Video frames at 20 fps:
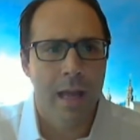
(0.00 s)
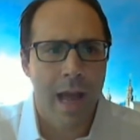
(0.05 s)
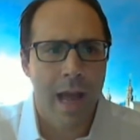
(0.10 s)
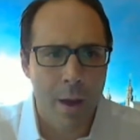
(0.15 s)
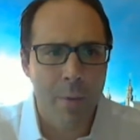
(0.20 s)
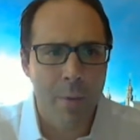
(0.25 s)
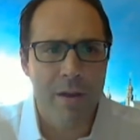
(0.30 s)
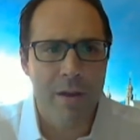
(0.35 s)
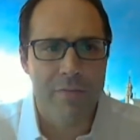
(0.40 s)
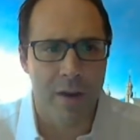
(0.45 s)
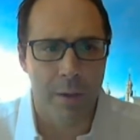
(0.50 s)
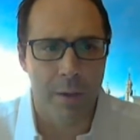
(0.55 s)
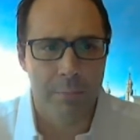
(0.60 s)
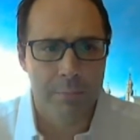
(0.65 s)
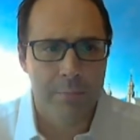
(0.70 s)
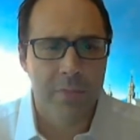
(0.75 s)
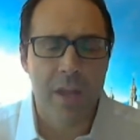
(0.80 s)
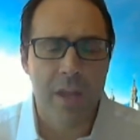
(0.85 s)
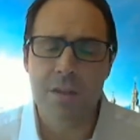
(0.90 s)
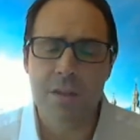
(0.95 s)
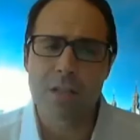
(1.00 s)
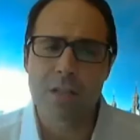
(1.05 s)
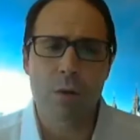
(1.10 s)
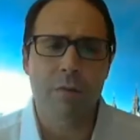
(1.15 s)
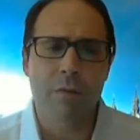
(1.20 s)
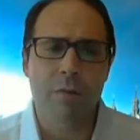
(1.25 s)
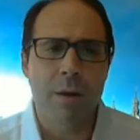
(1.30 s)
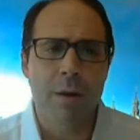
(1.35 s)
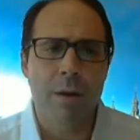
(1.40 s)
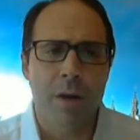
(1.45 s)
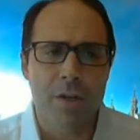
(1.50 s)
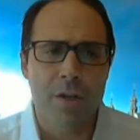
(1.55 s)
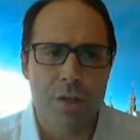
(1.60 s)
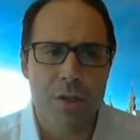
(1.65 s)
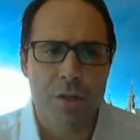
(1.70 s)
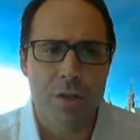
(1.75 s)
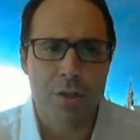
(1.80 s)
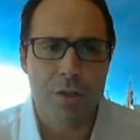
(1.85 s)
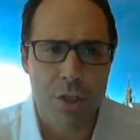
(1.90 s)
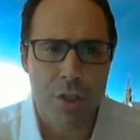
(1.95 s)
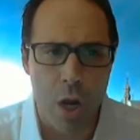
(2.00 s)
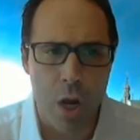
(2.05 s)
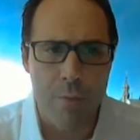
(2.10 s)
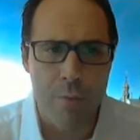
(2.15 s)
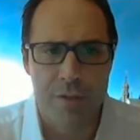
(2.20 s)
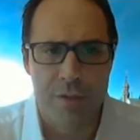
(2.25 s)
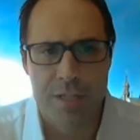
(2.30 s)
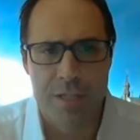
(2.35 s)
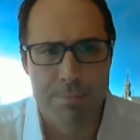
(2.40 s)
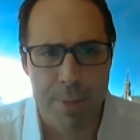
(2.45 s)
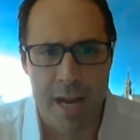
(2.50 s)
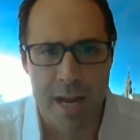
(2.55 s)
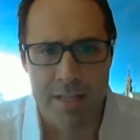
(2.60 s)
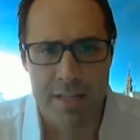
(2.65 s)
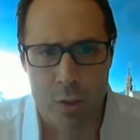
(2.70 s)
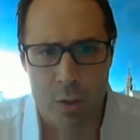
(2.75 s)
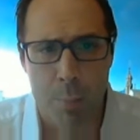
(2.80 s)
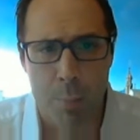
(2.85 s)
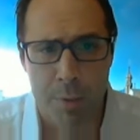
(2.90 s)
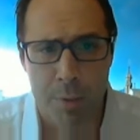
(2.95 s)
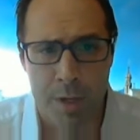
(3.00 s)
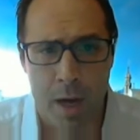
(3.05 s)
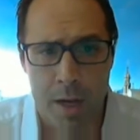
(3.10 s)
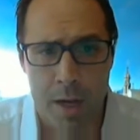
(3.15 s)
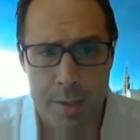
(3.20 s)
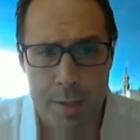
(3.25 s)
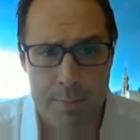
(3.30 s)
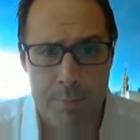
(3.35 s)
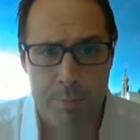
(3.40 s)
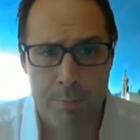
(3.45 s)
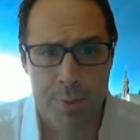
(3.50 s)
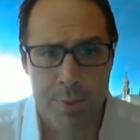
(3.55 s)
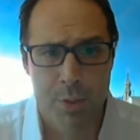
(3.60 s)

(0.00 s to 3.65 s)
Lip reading: However, there is still very much scope for debate and compromise